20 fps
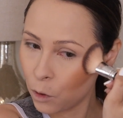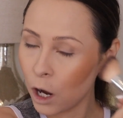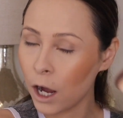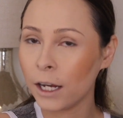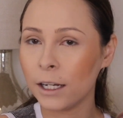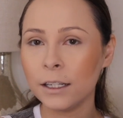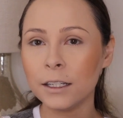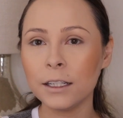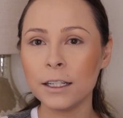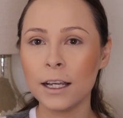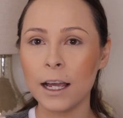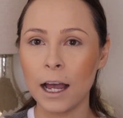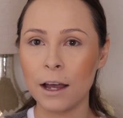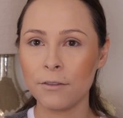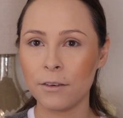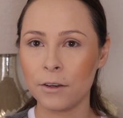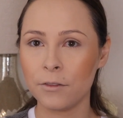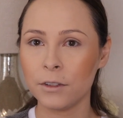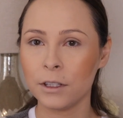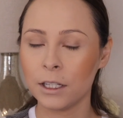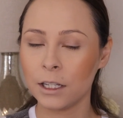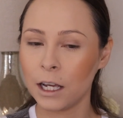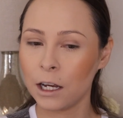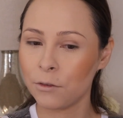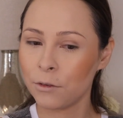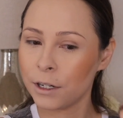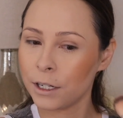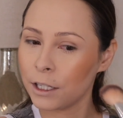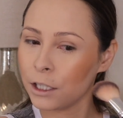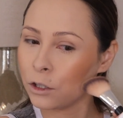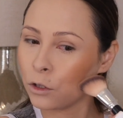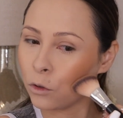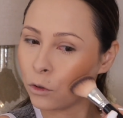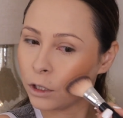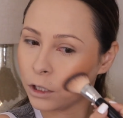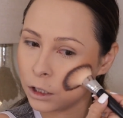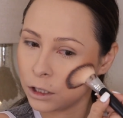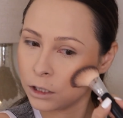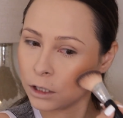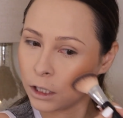Well, I literally have everything already. The
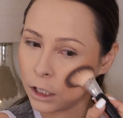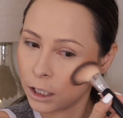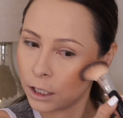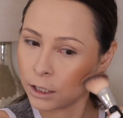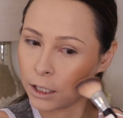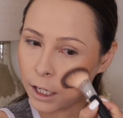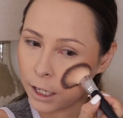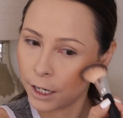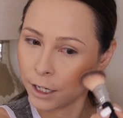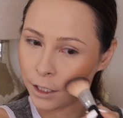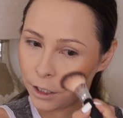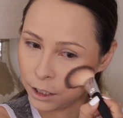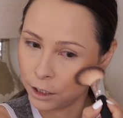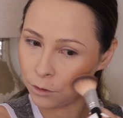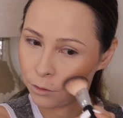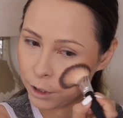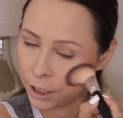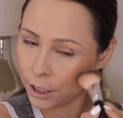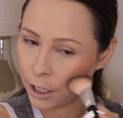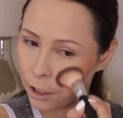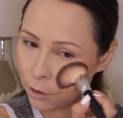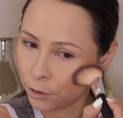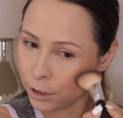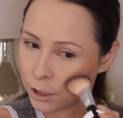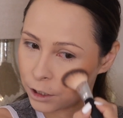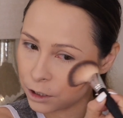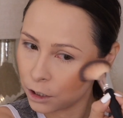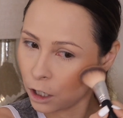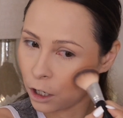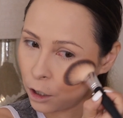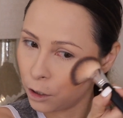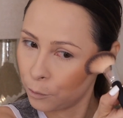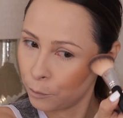only thing that I need right now is